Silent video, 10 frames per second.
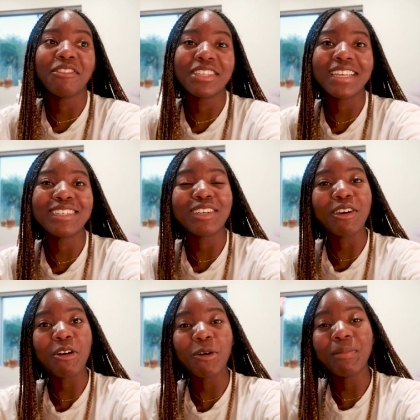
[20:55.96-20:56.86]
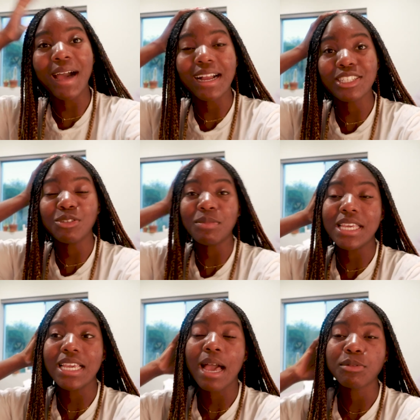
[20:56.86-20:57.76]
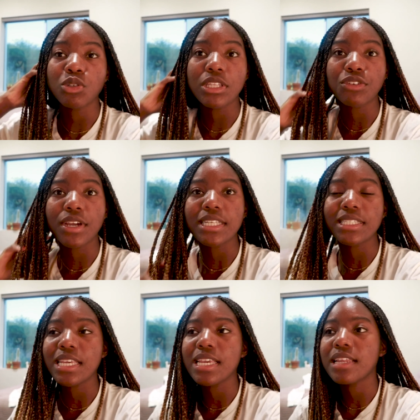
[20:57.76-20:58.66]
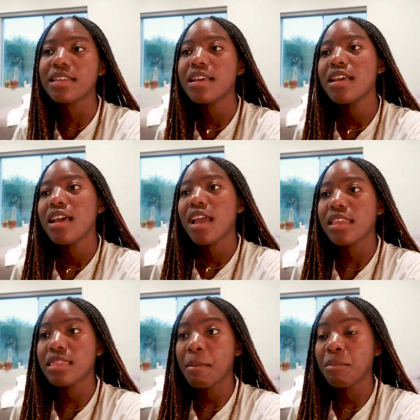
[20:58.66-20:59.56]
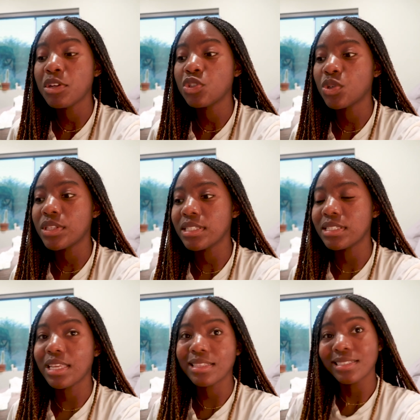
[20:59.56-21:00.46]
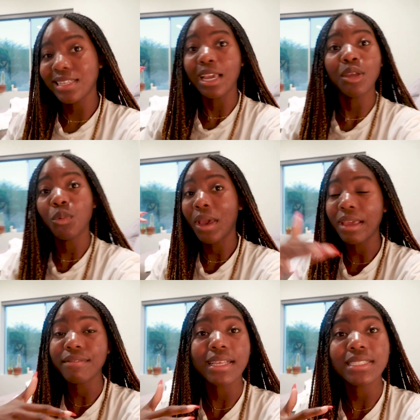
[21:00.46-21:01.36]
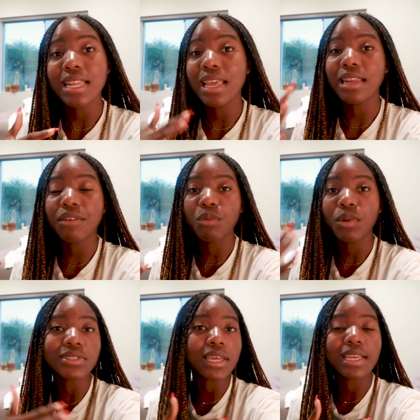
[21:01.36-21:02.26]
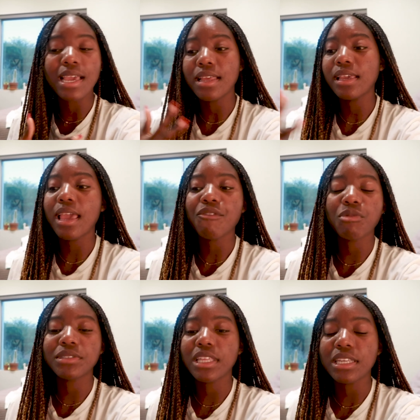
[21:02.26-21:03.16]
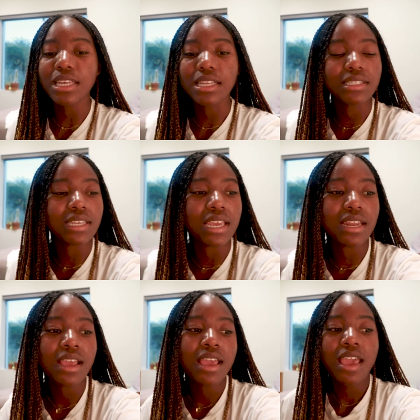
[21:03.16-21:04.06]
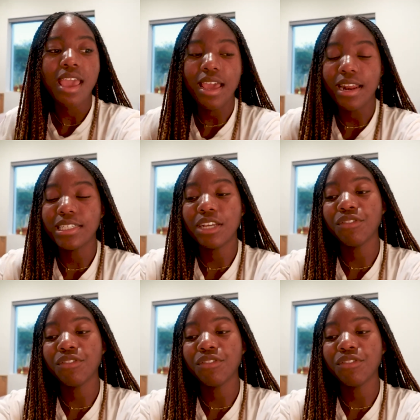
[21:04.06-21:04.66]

everything to go back to being absolutely crazy and I, am pretty sure this is like the second wave that's hitting and everyone's kind of getting it everyone's getting tested and I